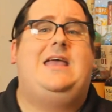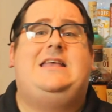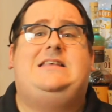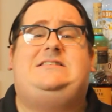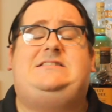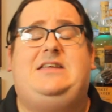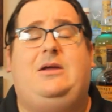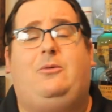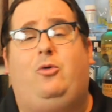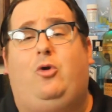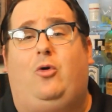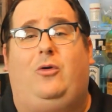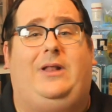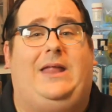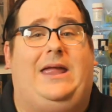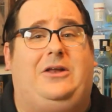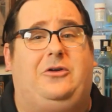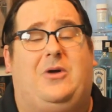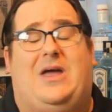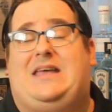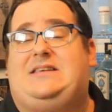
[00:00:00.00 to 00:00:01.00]
SeaWorld
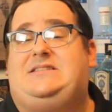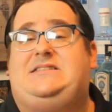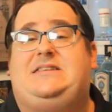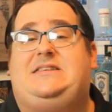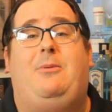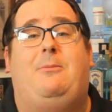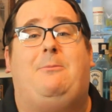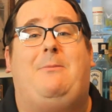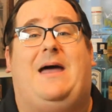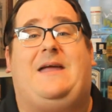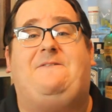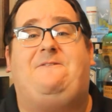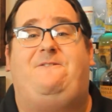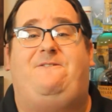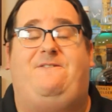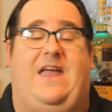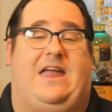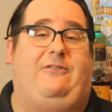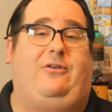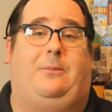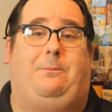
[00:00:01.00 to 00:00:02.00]
Orlando has of my
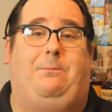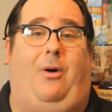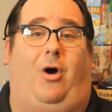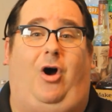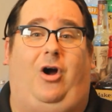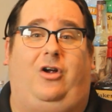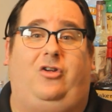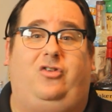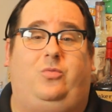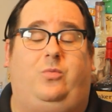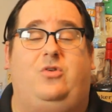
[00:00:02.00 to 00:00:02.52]
favorite bars,